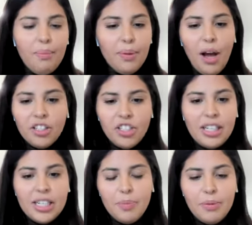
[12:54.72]

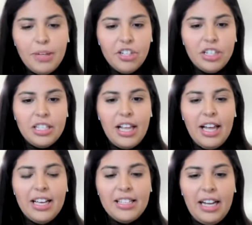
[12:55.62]
blockchain is
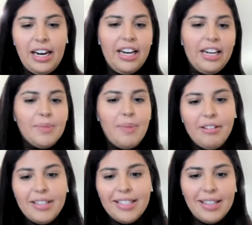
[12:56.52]
permissionless, that it is
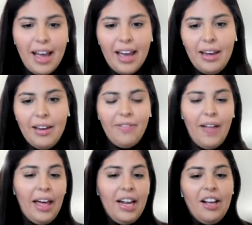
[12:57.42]
very safe,
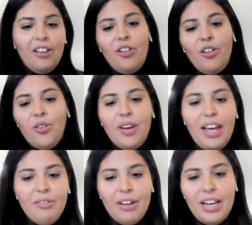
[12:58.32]
that you
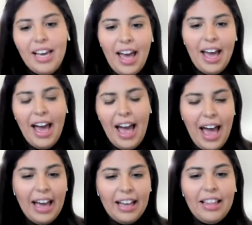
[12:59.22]
can't really get
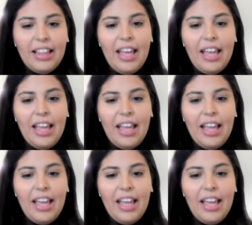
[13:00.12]
hacked,